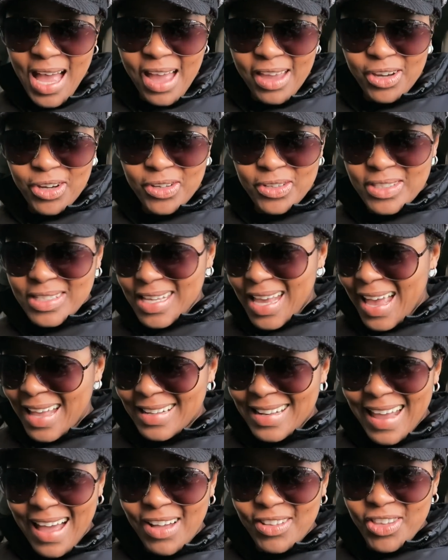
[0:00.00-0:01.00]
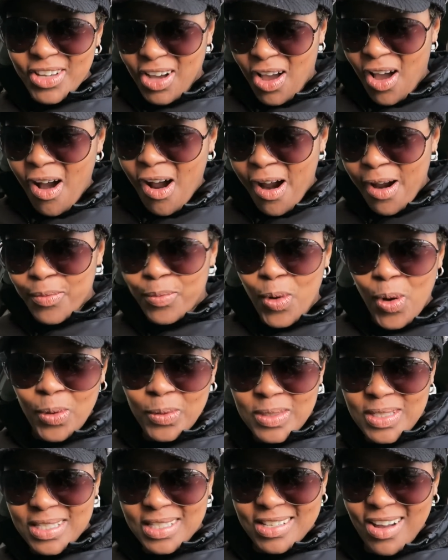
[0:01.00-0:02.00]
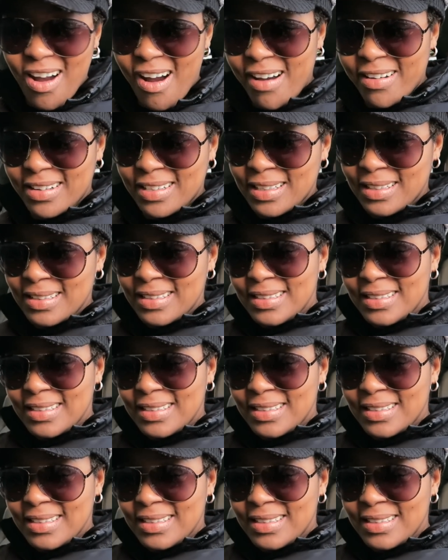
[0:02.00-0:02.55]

tires and now the car won't start.